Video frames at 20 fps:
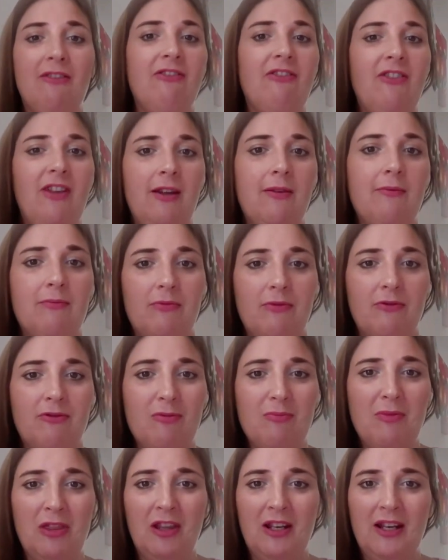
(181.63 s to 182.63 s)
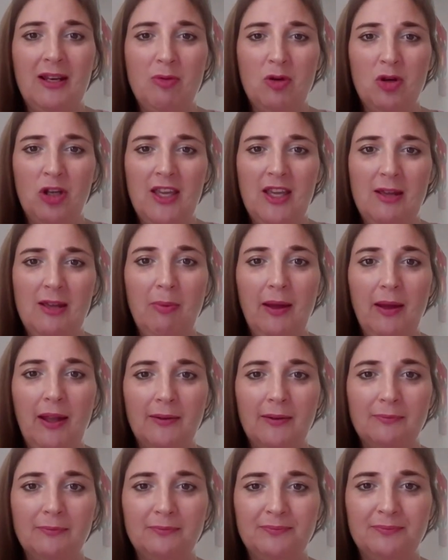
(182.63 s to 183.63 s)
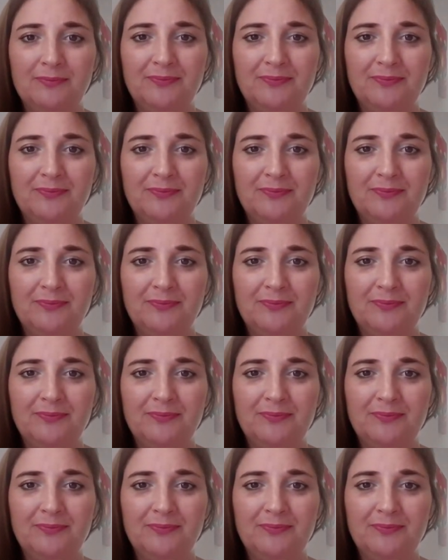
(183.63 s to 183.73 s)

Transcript: benefit for monthly bookkeeping.